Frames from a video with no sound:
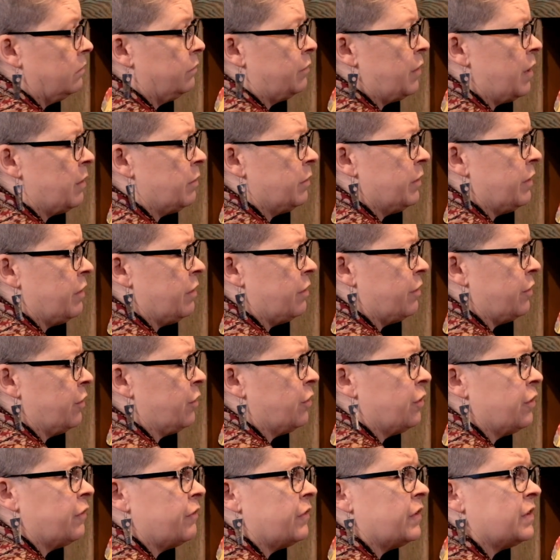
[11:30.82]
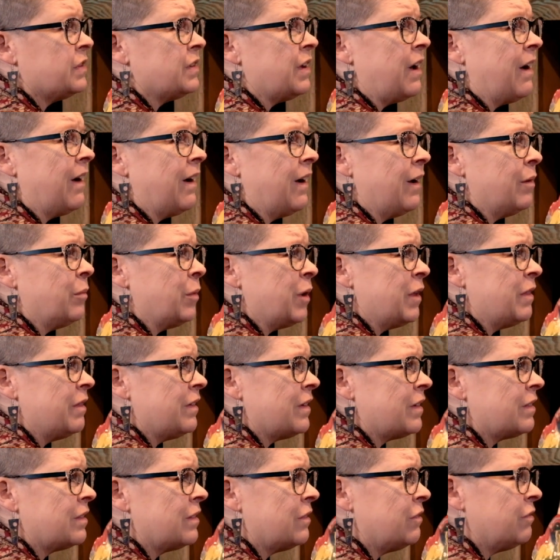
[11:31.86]
probably a third of the time, I
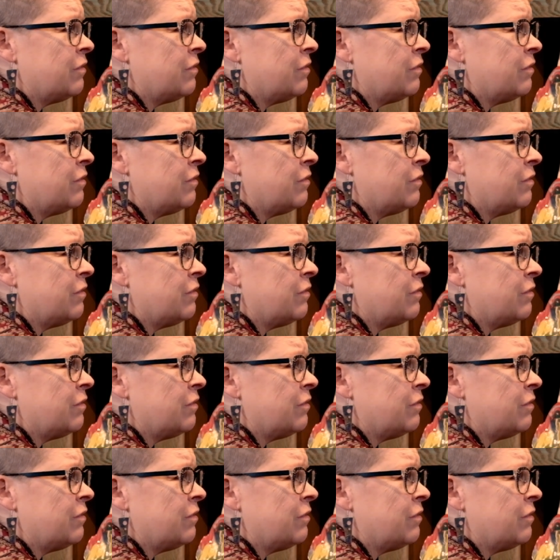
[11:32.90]
think.